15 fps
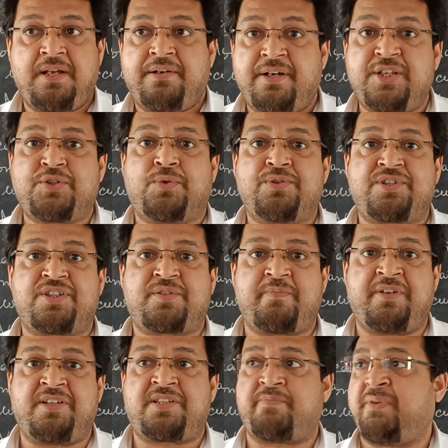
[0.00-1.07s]
Resources
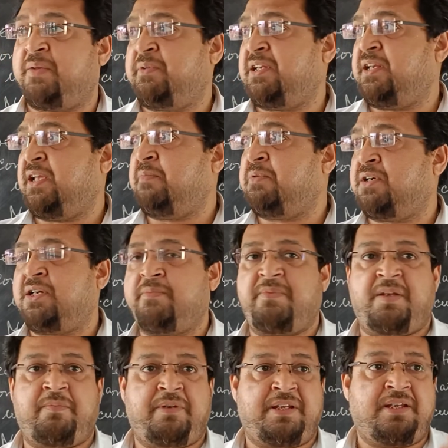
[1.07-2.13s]
means maybe labor,
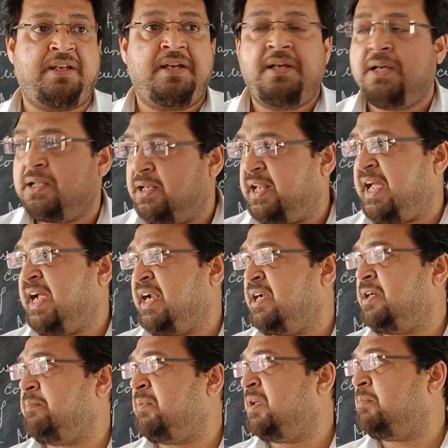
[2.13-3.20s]
maybe
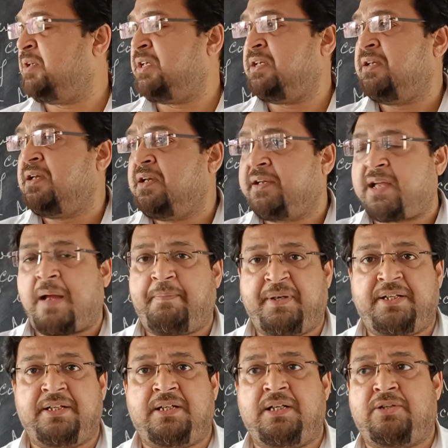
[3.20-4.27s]
land, maybe
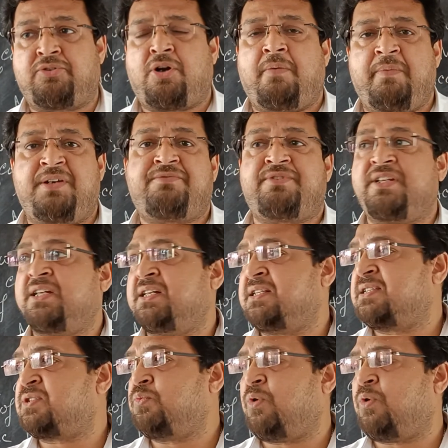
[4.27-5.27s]
capital, raw materials,